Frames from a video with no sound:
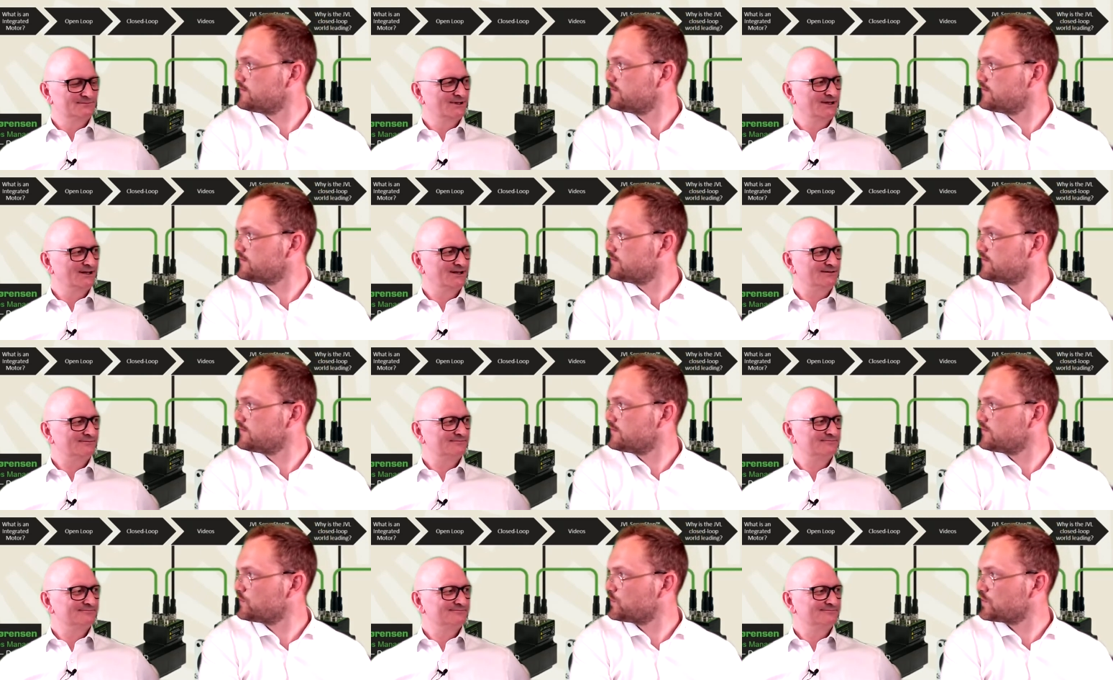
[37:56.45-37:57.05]
Speaker 1: Yeah.
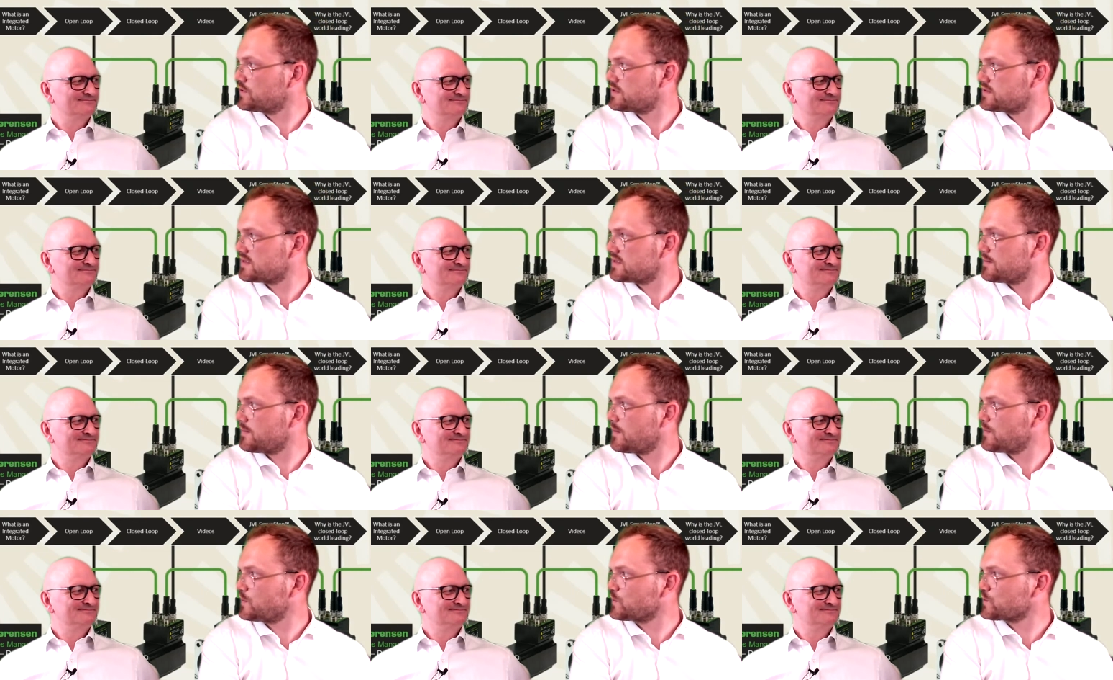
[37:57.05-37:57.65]
With the
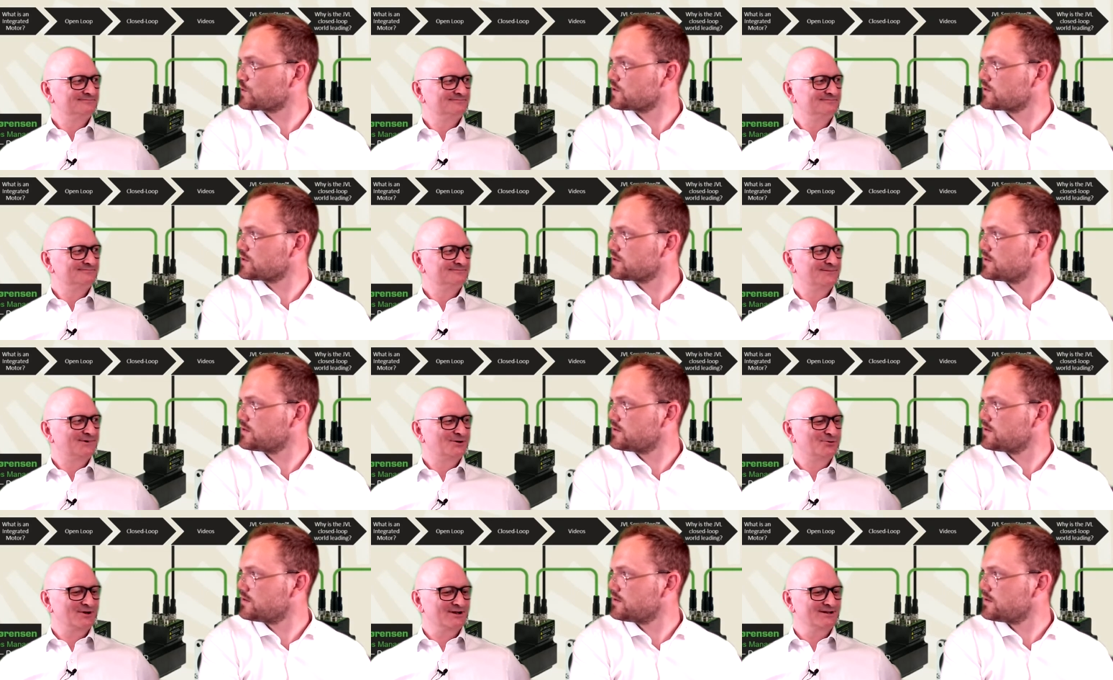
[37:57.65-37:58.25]
stepper motors.
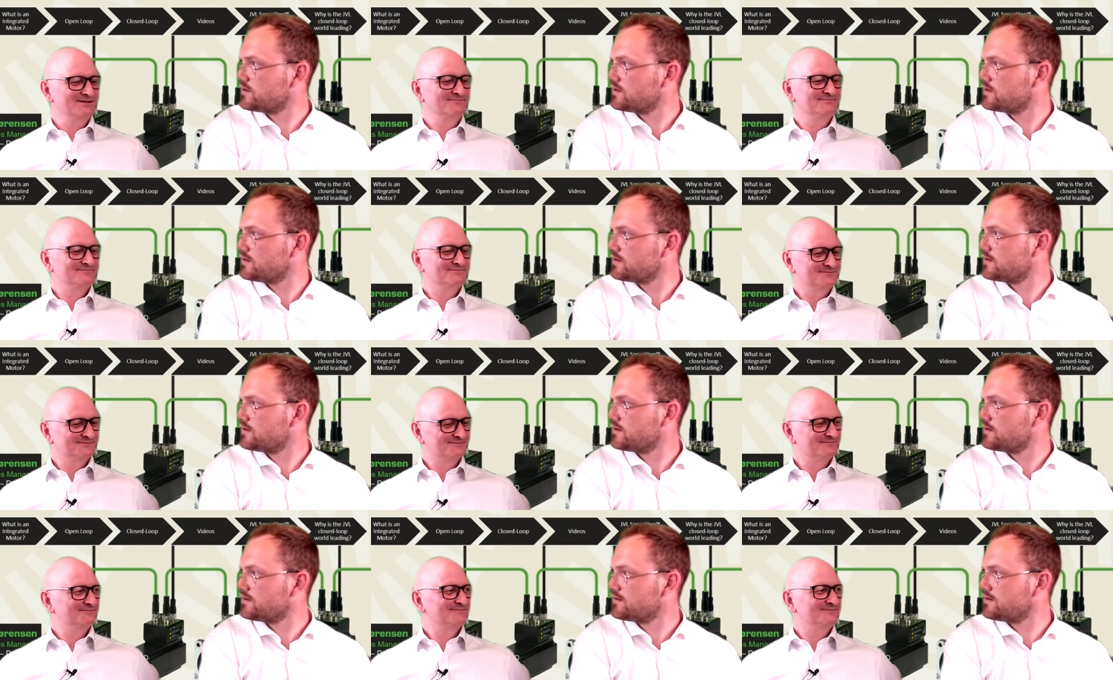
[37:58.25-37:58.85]
Okay.
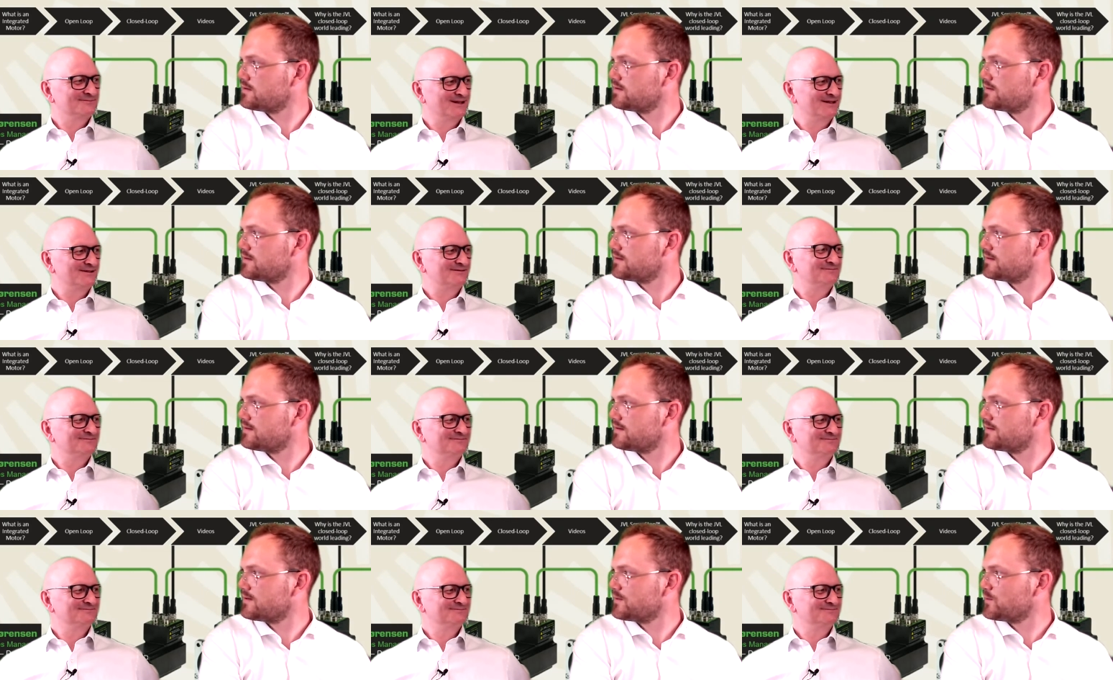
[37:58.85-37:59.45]
Yeah.
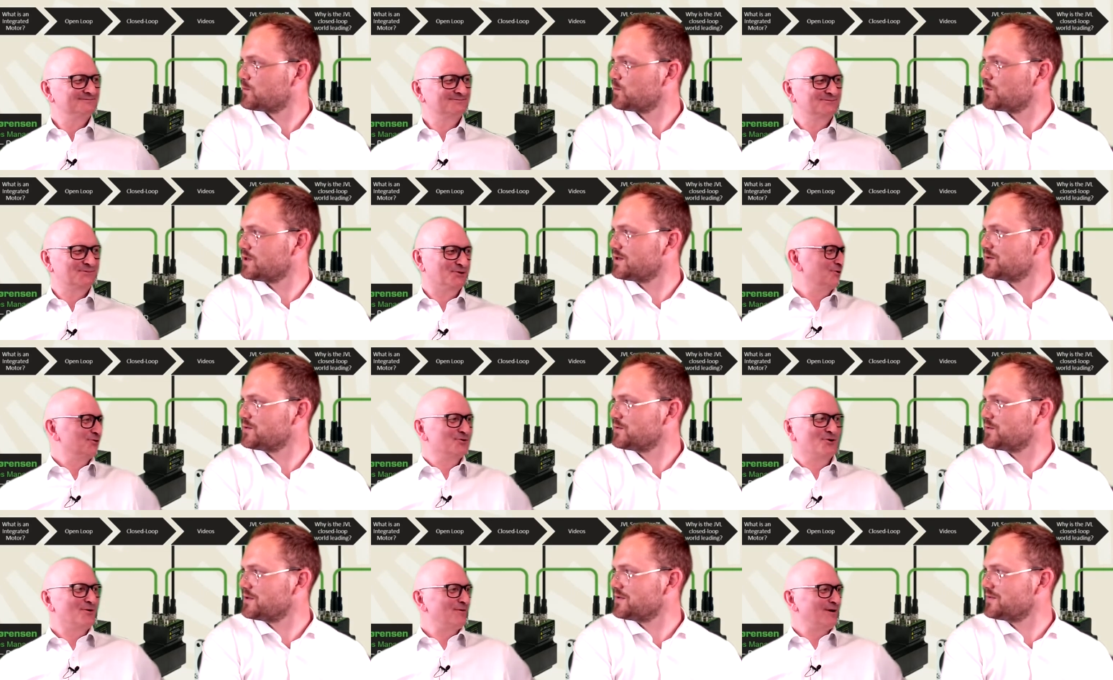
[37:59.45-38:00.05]
Will Do
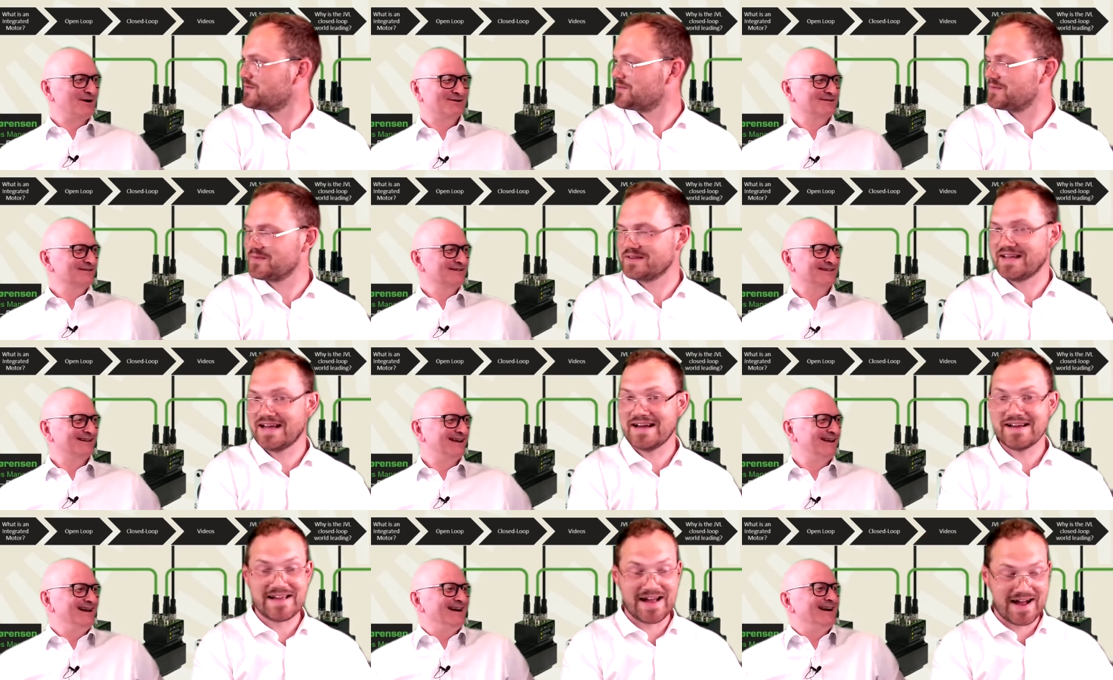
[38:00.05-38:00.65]
you know about it?
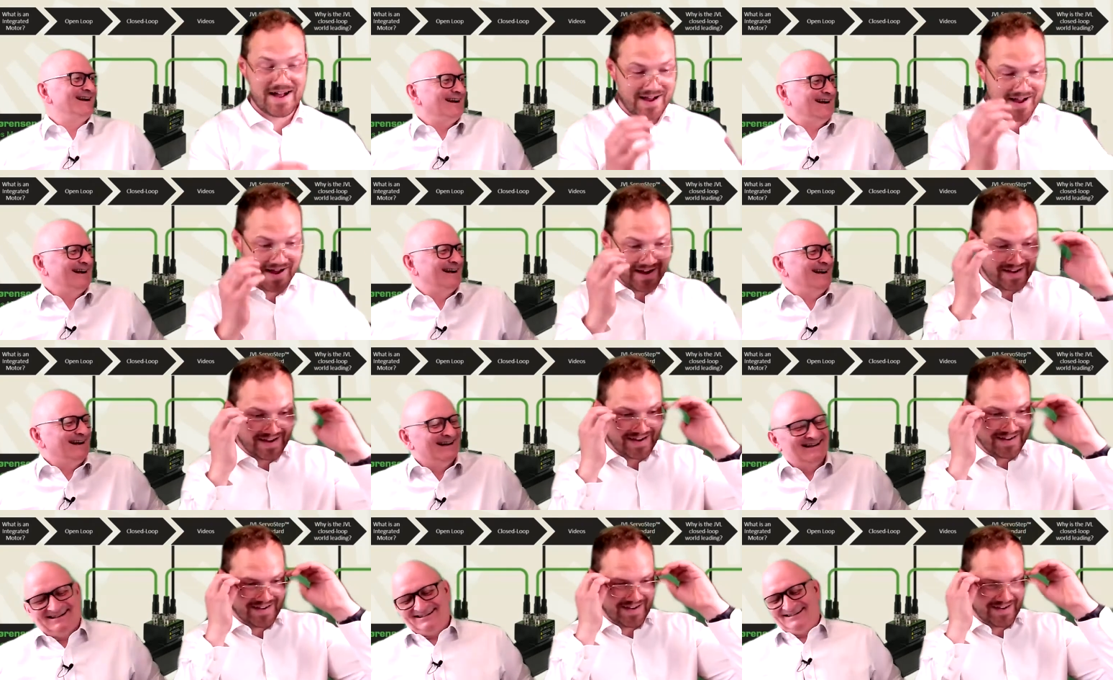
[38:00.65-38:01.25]
Yeah,
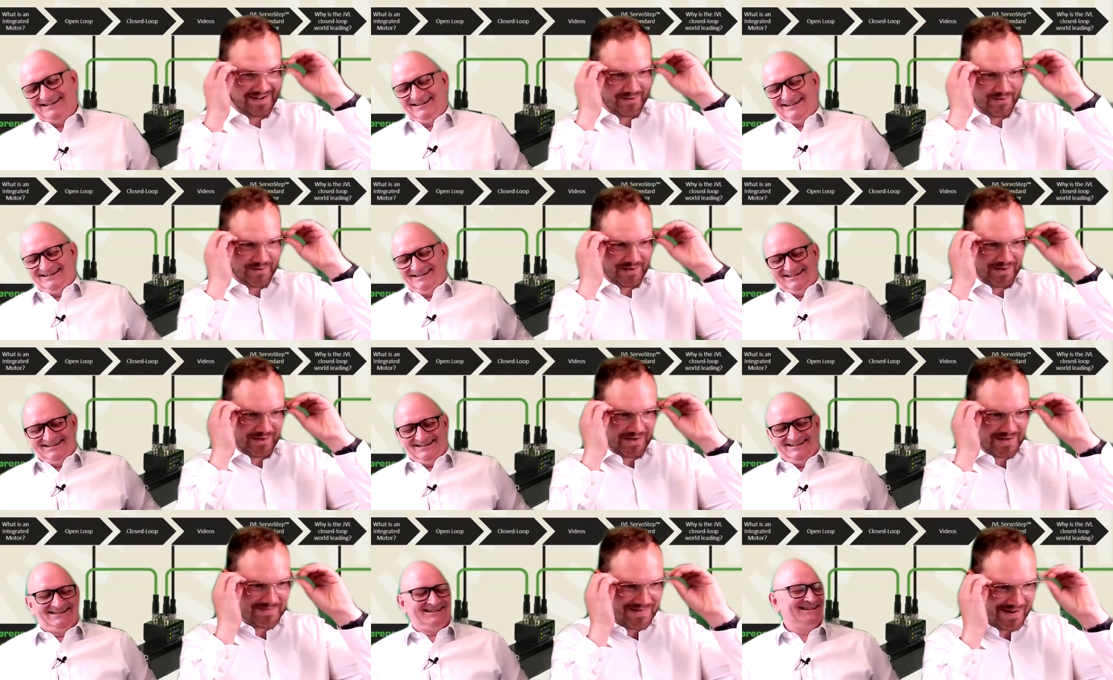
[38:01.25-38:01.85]
yeah I, I, know a
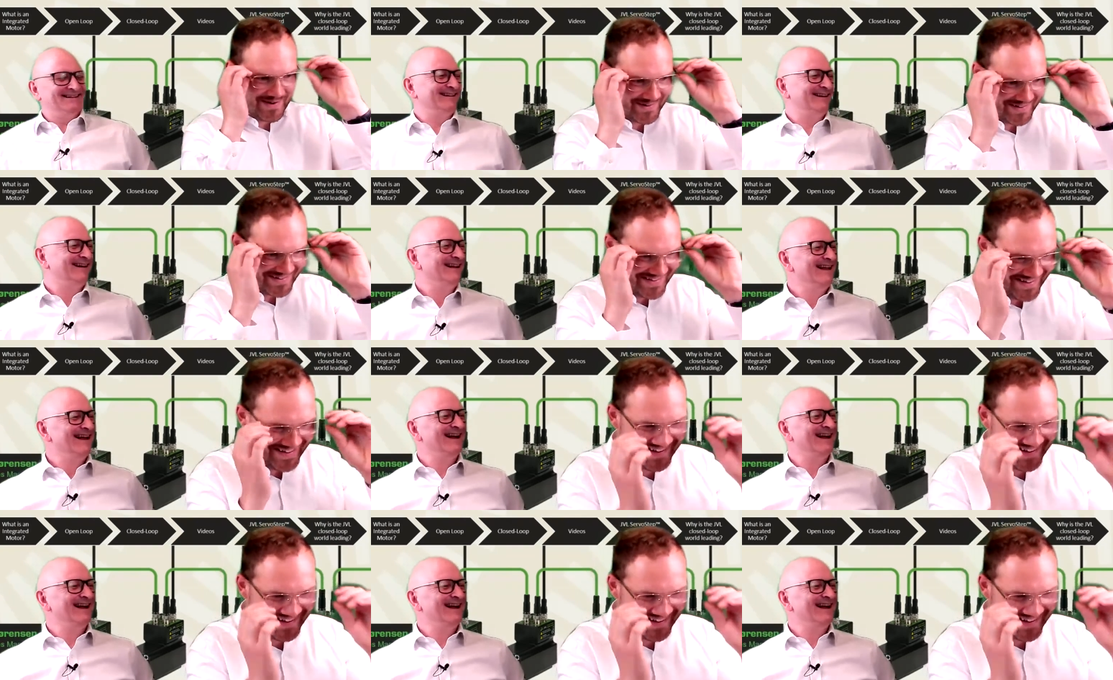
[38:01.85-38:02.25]
lot about it.